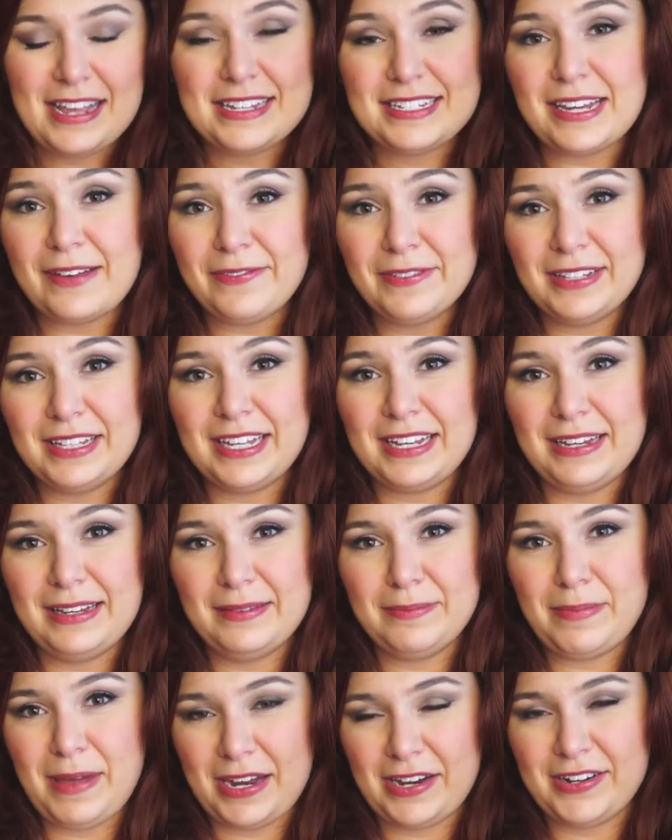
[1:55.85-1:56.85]

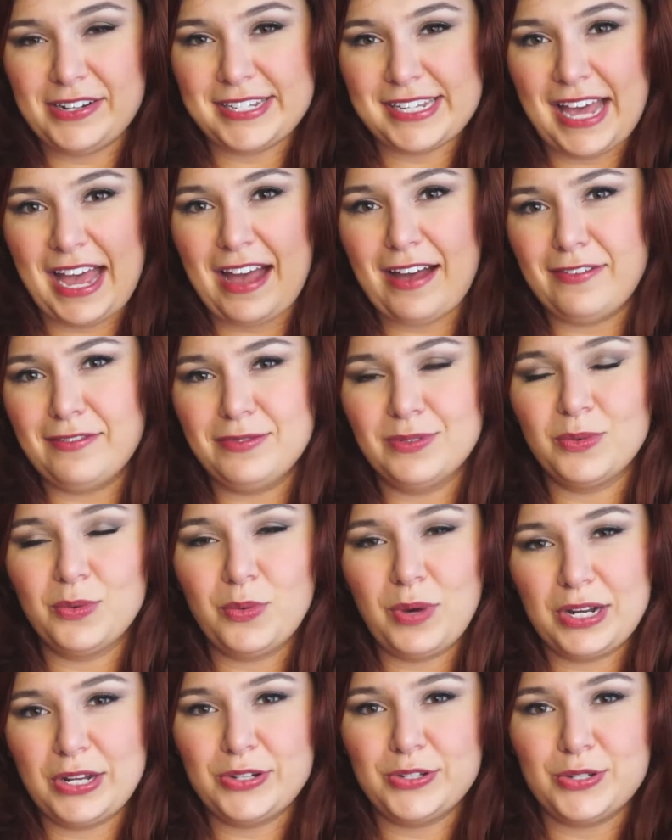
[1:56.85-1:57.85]
Definitely better to have
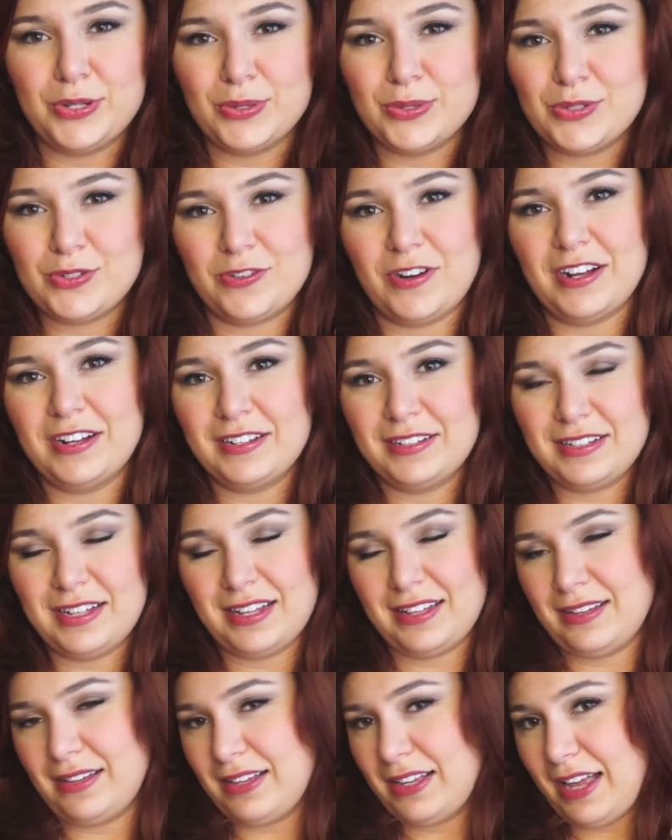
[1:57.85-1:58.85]
1 or 2 strong
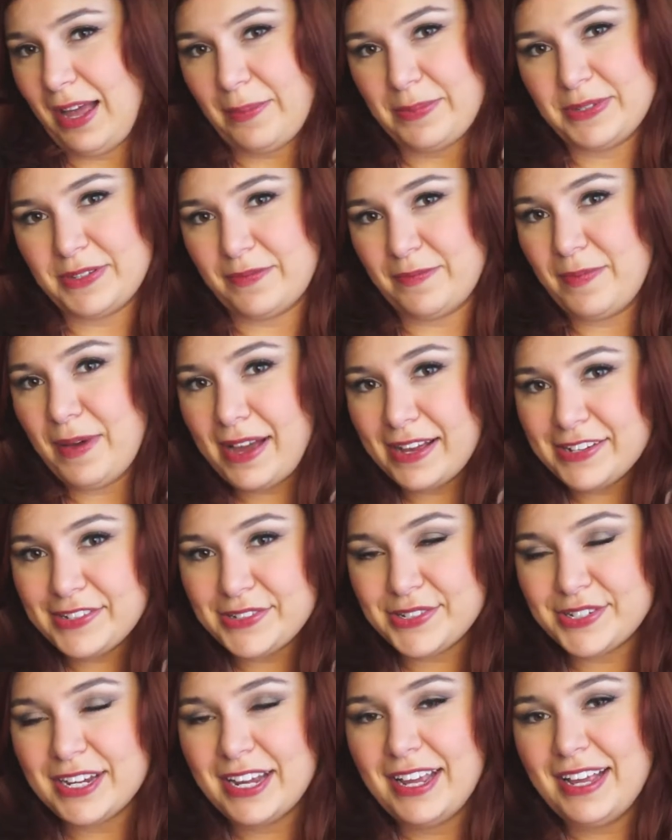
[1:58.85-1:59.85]
cups of
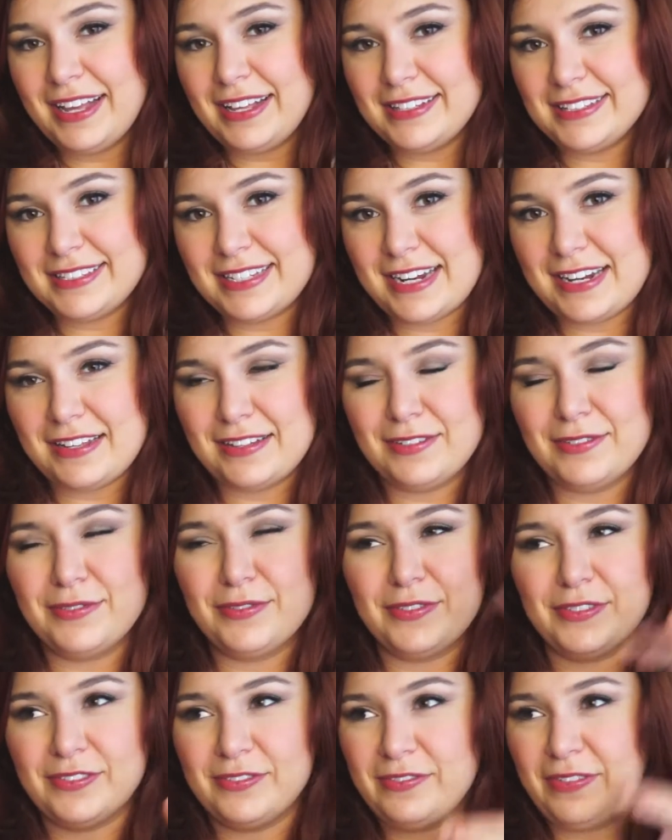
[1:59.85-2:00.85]
punch instead of
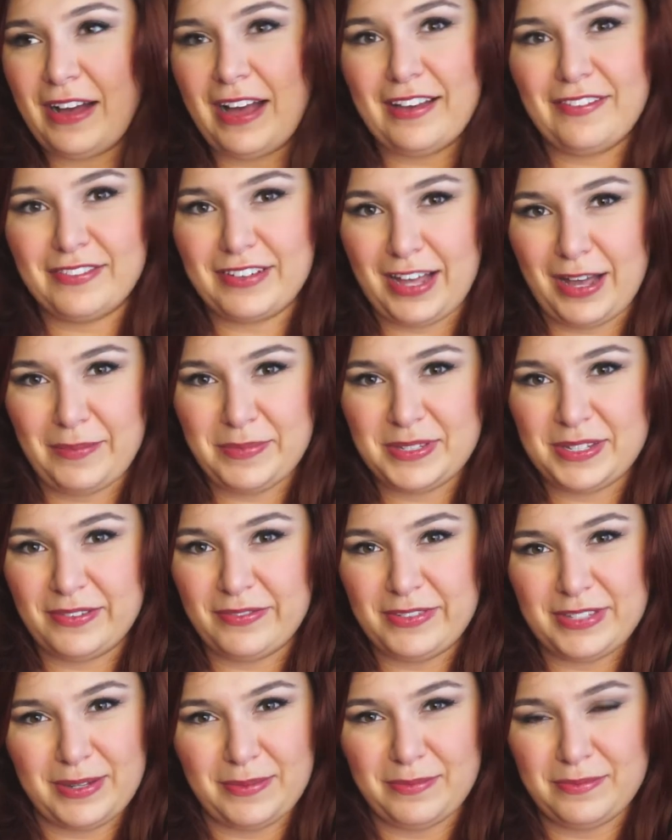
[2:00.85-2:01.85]
5 cups
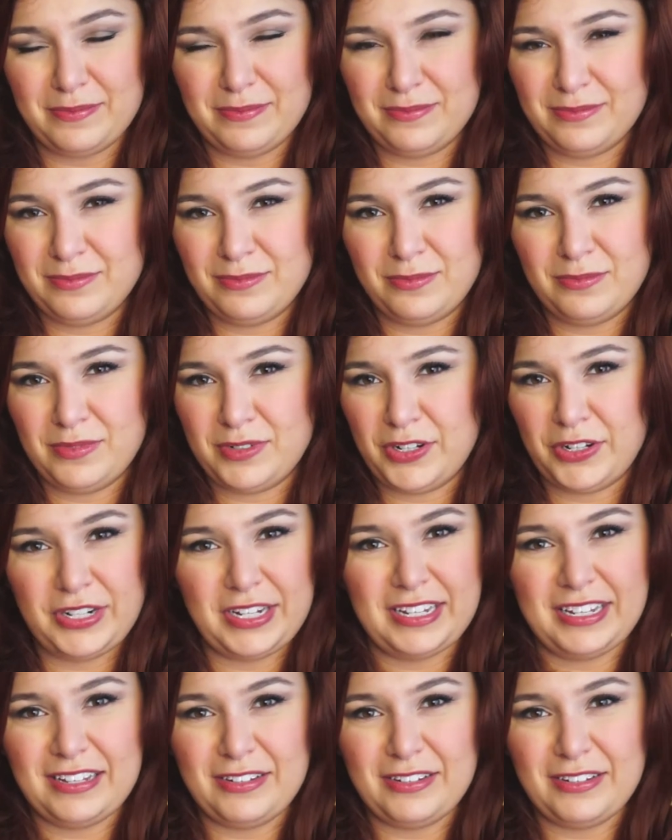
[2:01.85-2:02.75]
of some dirty,